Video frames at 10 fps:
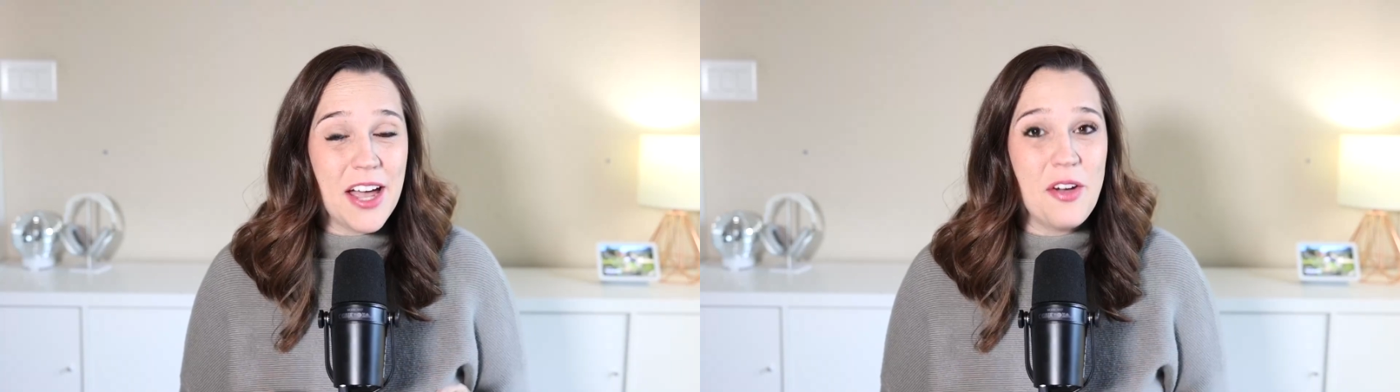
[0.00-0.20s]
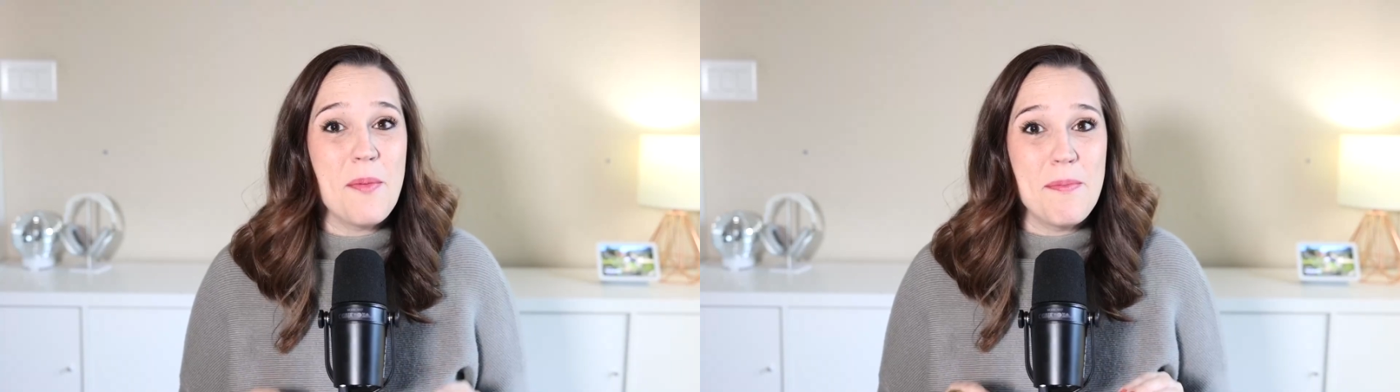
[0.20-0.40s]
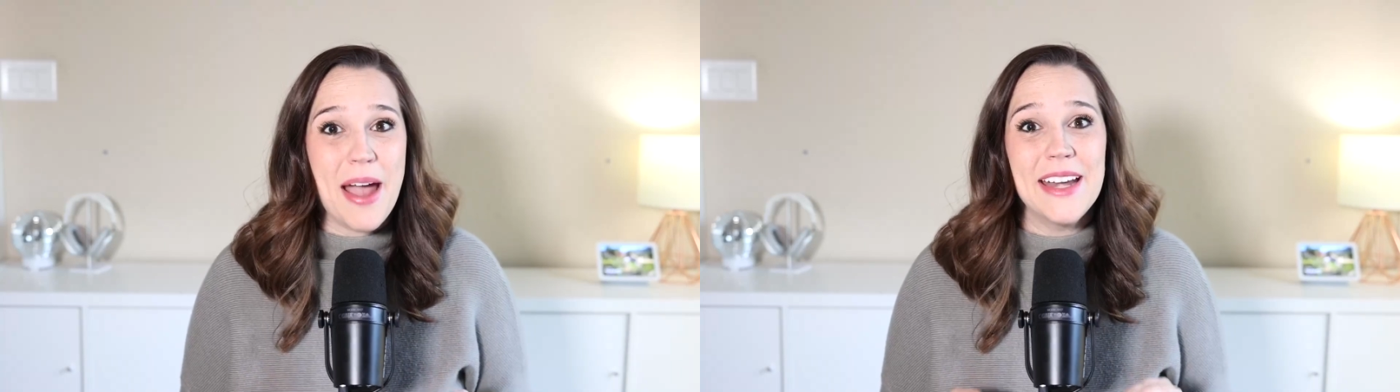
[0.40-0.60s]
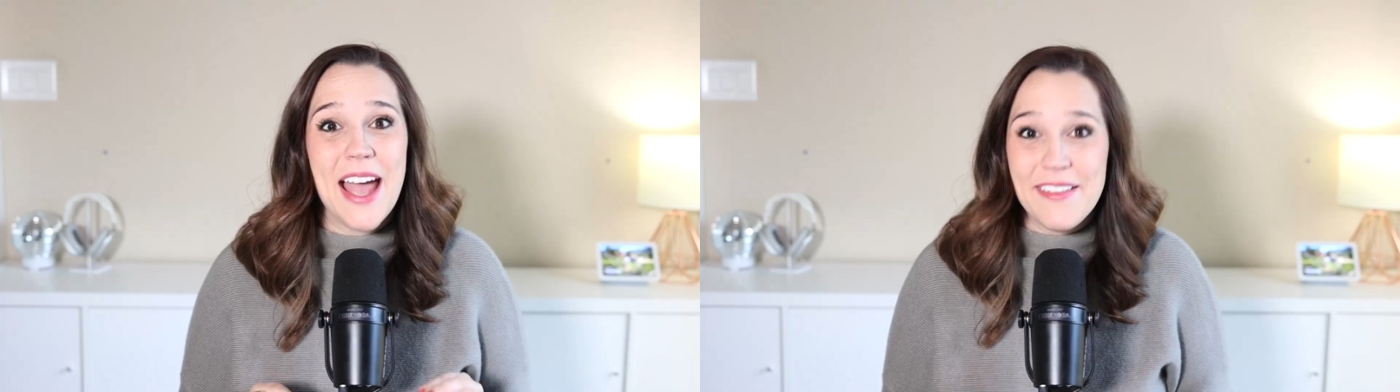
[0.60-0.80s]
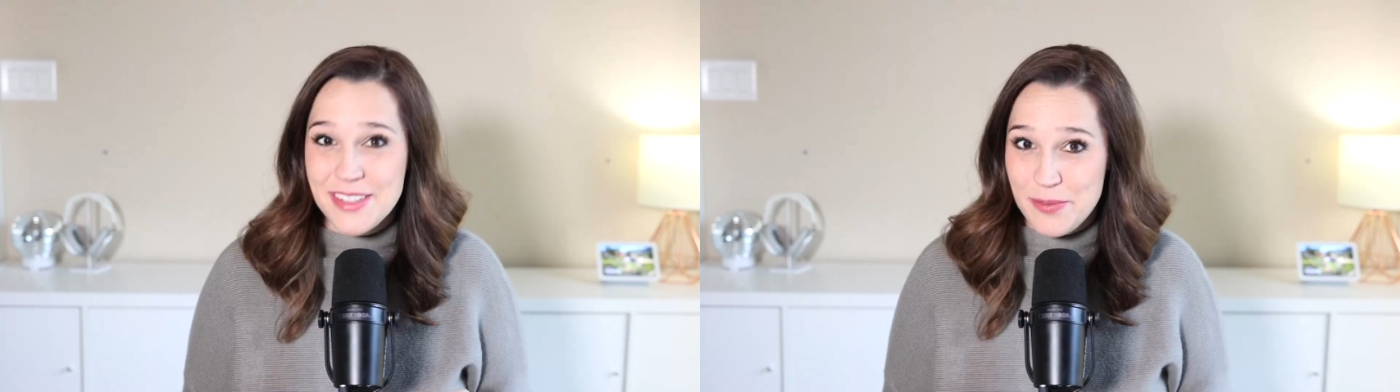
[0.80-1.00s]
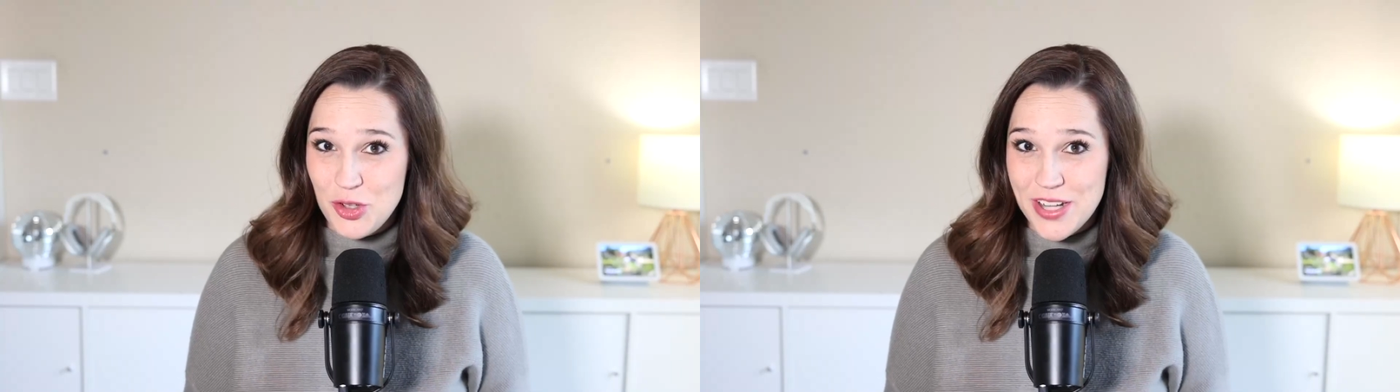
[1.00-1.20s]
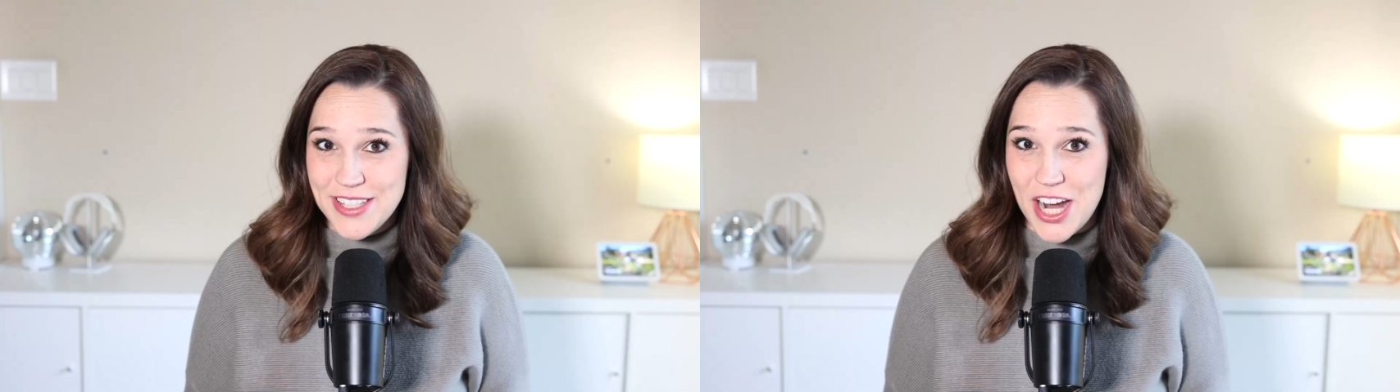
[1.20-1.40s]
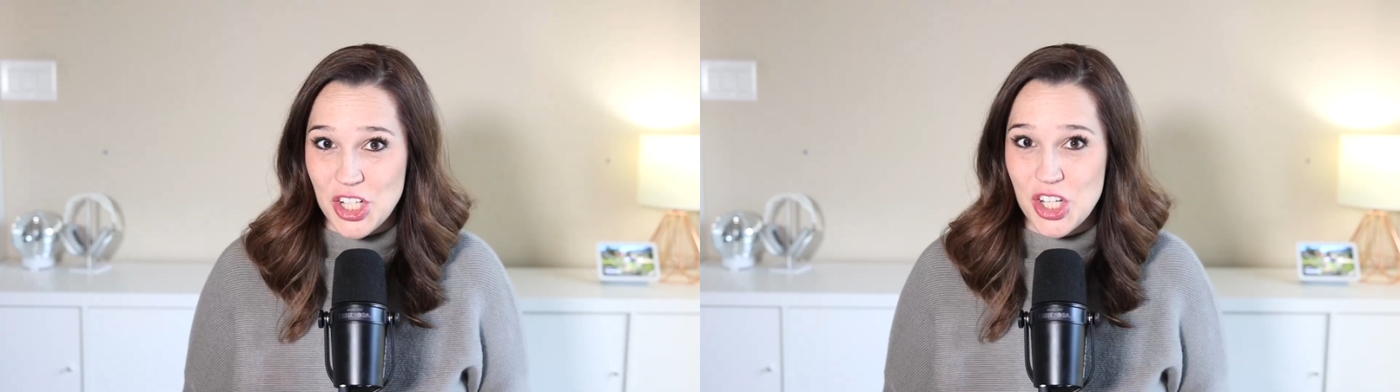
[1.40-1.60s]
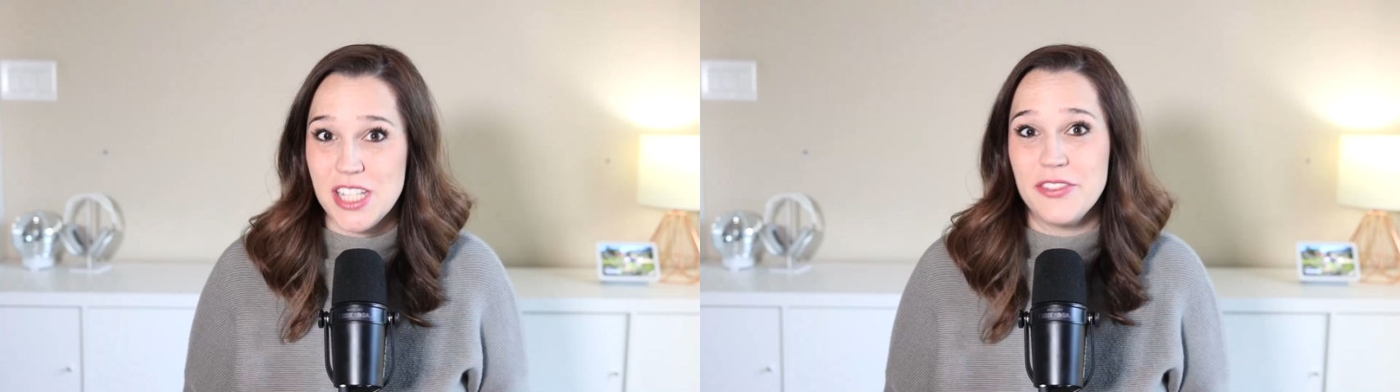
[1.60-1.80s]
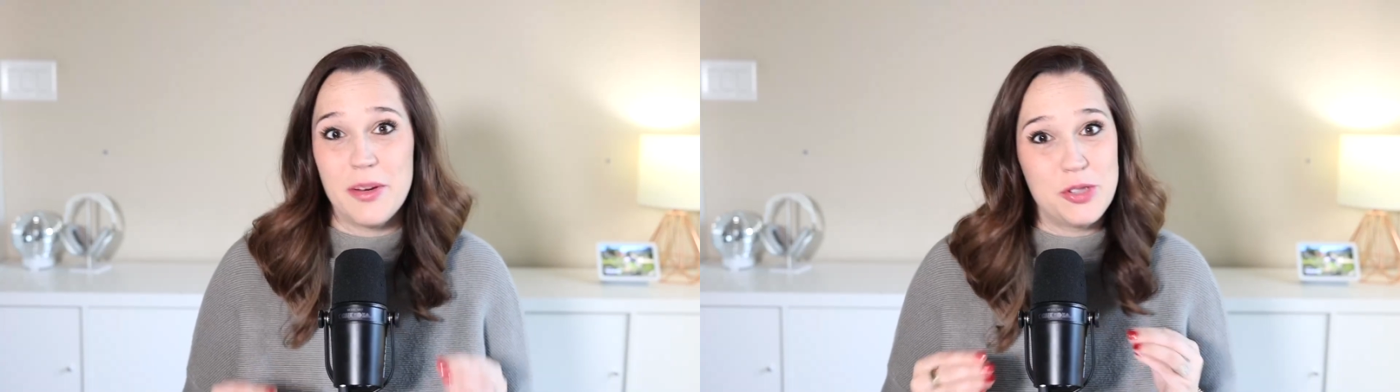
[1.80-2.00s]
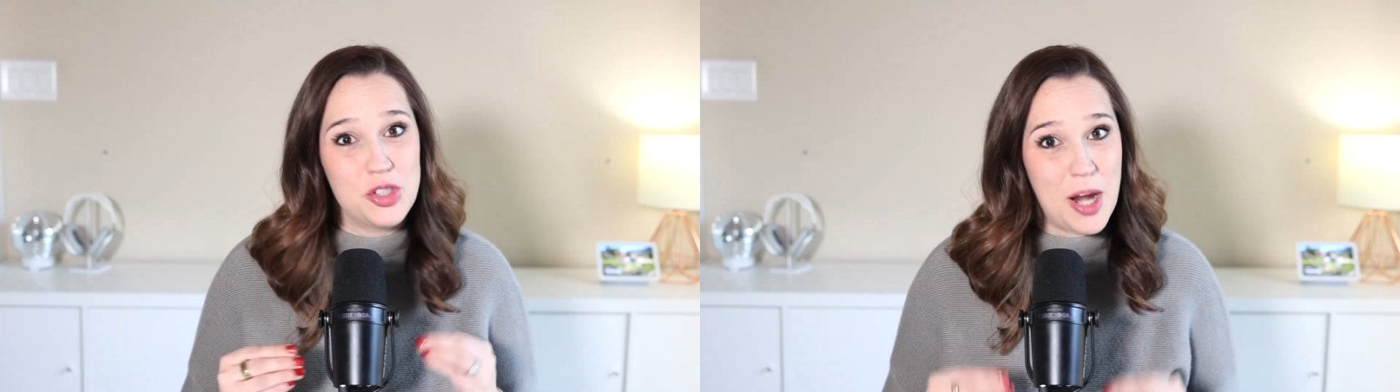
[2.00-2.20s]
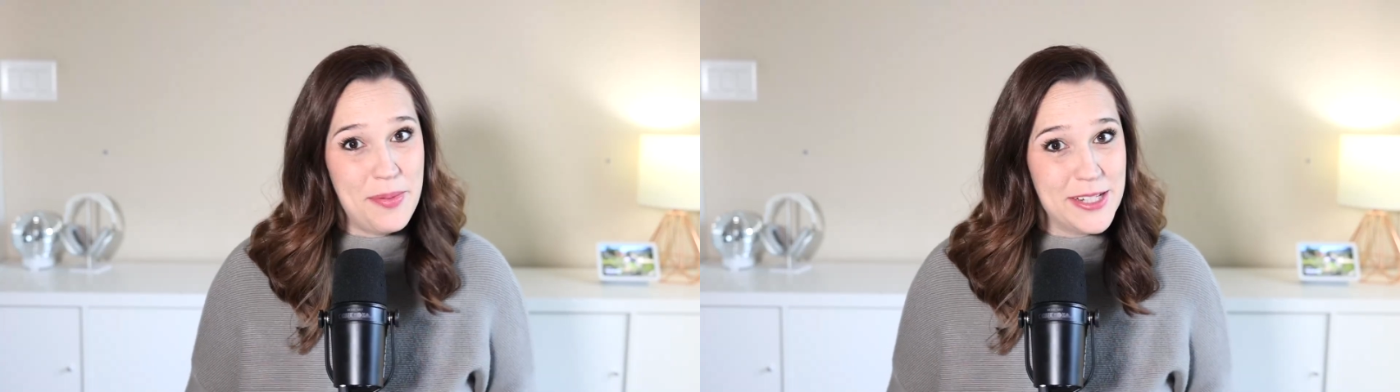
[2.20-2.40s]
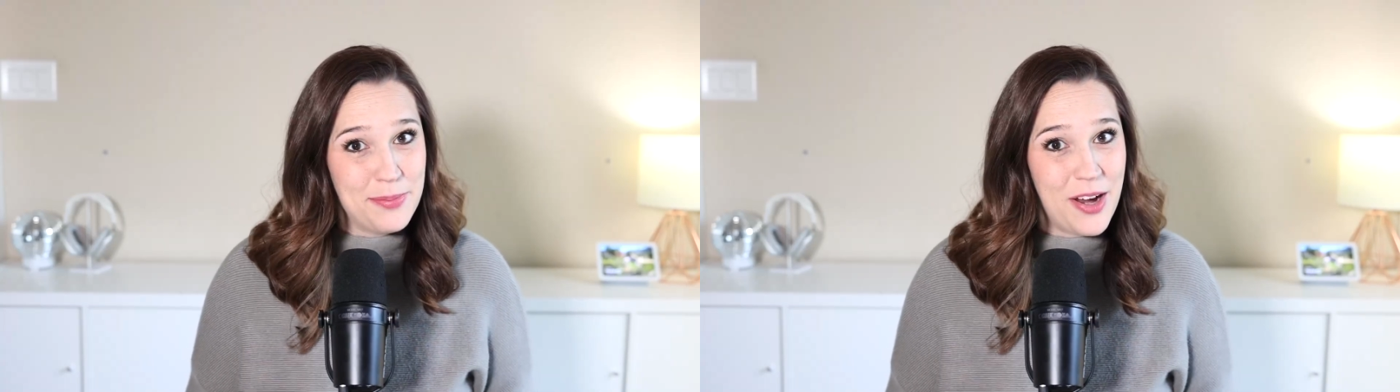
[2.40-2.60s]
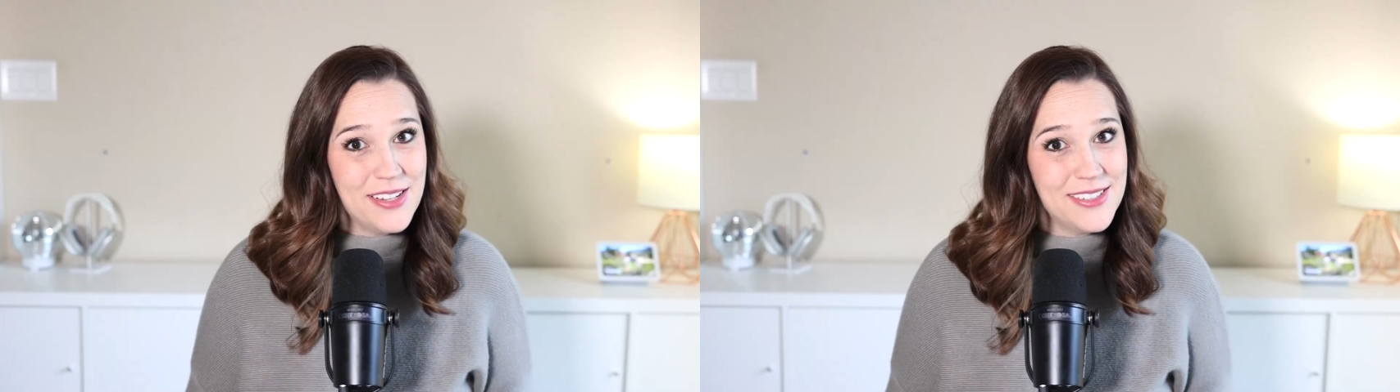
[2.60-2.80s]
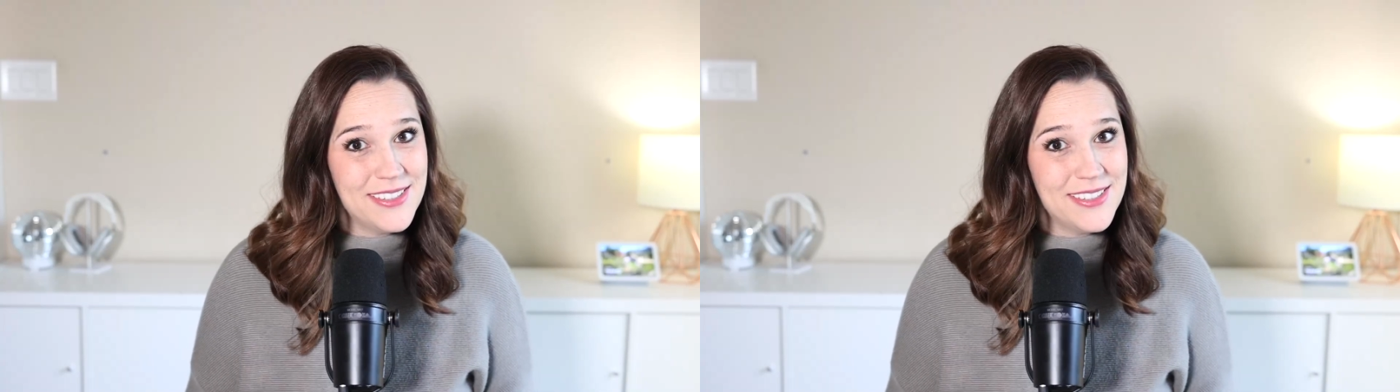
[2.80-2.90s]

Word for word: might have some transactions from Stripe Express